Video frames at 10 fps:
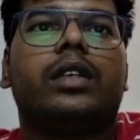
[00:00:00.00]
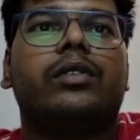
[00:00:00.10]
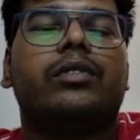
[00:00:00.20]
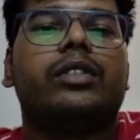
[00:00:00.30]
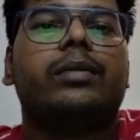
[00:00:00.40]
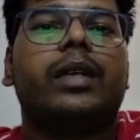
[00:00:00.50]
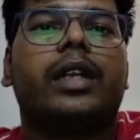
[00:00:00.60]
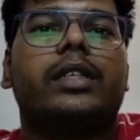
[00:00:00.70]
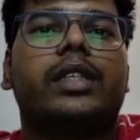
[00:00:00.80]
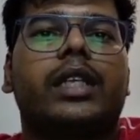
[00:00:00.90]
confusion
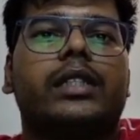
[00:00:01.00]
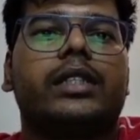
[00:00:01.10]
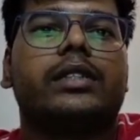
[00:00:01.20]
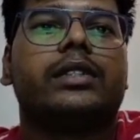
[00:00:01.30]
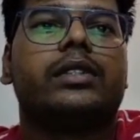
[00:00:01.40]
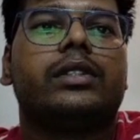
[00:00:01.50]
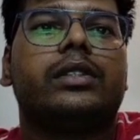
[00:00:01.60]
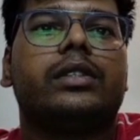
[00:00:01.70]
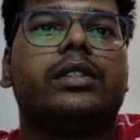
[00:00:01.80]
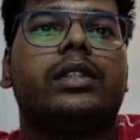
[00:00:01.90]
matrix tells us.
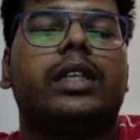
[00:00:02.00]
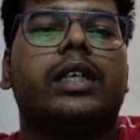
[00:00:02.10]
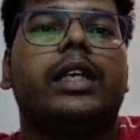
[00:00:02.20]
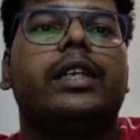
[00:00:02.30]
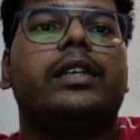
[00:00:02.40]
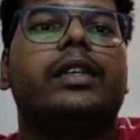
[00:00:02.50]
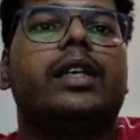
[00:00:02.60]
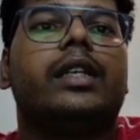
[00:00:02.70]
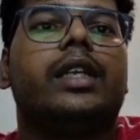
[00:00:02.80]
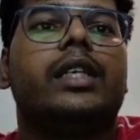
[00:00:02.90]
Then again
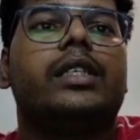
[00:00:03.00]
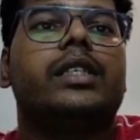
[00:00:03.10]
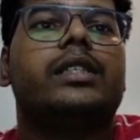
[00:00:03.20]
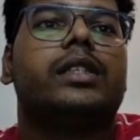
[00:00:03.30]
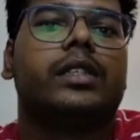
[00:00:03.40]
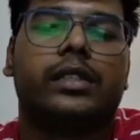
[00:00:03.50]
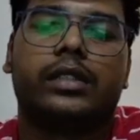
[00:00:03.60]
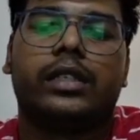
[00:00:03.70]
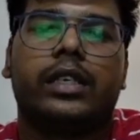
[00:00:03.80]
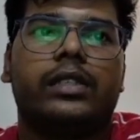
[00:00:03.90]
next is
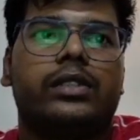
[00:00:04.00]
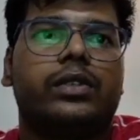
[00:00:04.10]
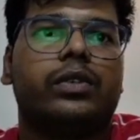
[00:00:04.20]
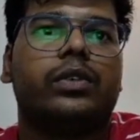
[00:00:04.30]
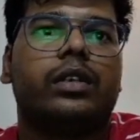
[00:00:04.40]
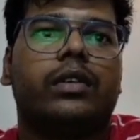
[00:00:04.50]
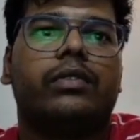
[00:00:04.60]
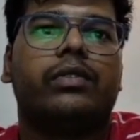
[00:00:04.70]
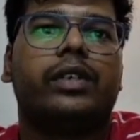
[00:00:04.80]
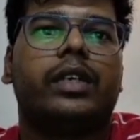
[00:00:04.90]
score of
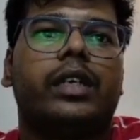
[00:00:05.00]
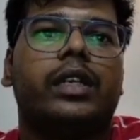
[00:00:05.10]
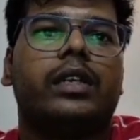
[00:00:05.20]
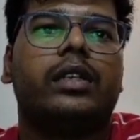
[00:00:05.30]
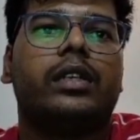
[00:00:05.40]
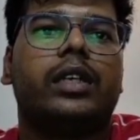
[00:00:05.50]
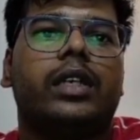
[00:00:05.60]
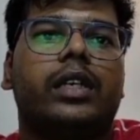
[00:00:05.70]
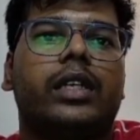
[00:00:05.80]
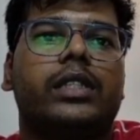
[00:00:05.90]
train
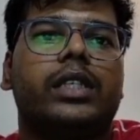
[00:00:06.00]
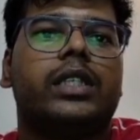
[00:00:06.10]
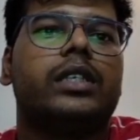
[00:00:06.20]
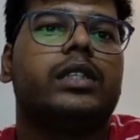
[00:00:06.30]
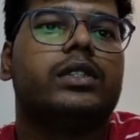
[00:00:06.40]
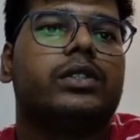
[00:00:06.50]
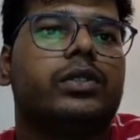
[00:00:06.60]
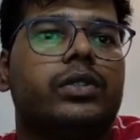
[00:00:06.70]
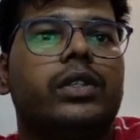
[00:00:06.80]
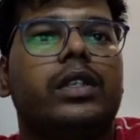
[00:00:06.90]
and test data.
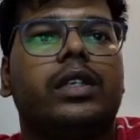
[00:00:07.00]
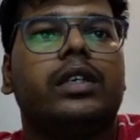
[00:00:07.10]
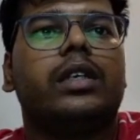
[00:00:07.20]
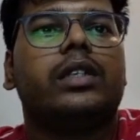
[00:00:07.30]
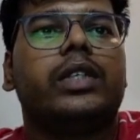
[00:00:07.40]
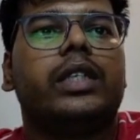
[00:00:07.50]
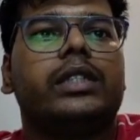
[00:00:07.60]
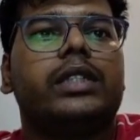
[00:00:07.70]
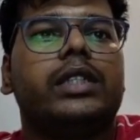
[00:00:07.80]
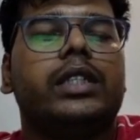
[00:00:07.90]
So you can
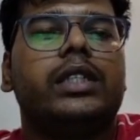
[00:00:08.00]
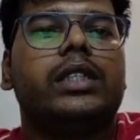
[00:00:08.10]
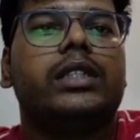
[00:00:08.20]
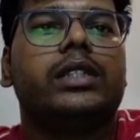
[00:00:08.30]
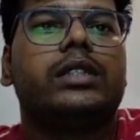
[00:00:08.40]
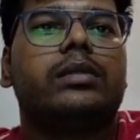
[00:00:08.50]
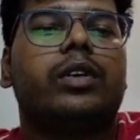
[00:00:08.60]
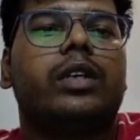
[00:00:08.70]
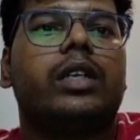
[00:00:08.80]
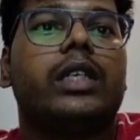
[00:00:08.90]
see this
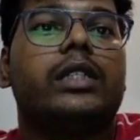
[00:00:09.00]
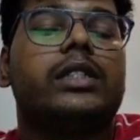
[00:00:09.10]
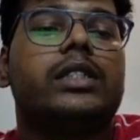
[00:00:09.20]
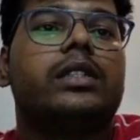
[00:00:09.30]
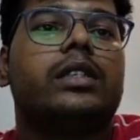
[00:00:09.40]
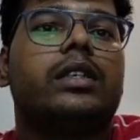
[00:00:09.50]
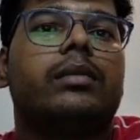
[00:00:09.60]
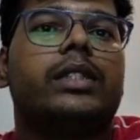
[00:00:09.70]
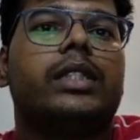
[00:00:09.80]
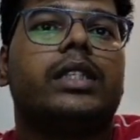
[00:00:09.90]
model has
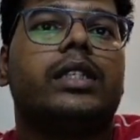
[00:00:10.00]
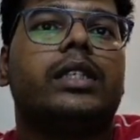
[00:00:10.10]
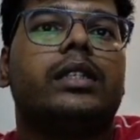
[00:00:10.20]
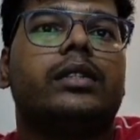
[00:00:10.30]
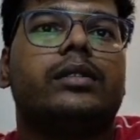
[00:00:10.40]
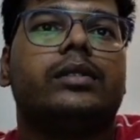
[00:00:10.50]
basically